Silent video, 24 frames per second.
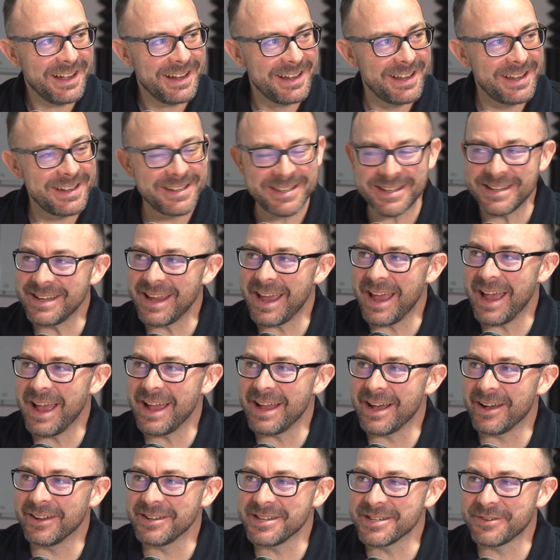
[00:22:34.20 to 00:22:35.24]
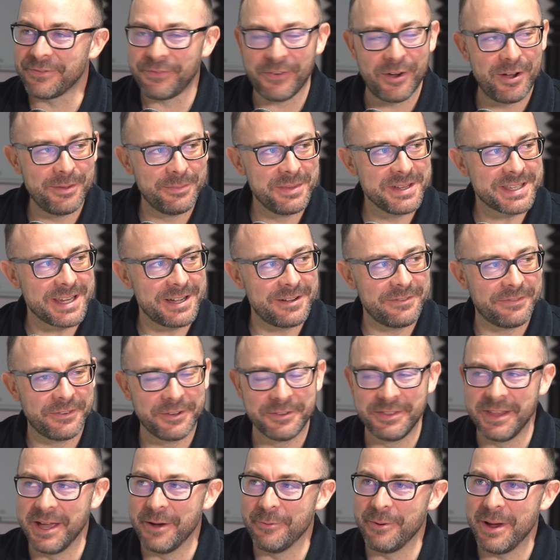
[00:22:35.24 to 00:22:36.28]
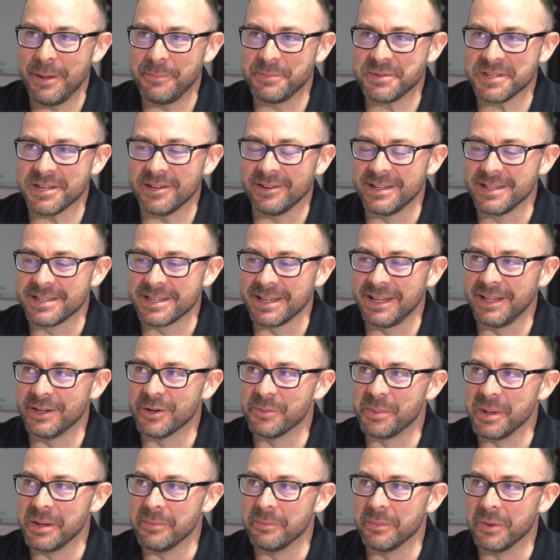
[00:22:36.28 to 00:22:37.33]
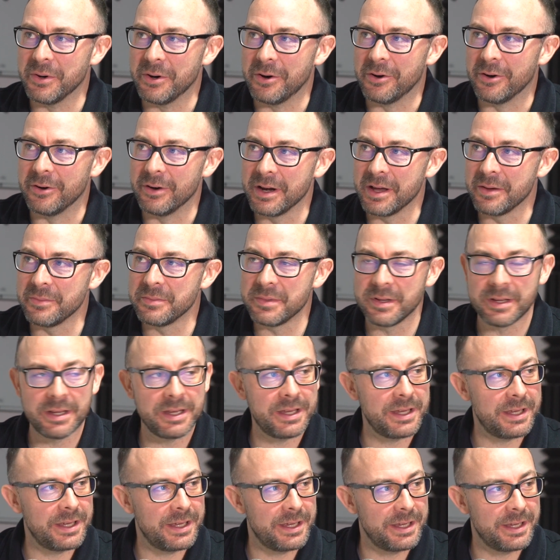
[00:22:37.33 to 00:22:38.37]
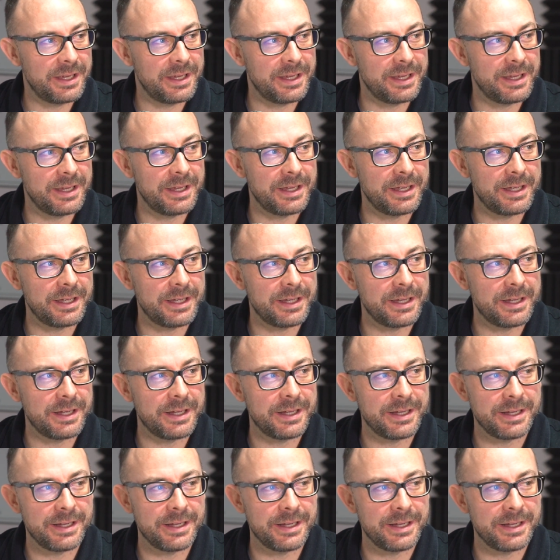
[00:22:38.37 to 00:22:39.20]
I just find myself on their websites a little bit more. You just want to bid, don't you, Mike?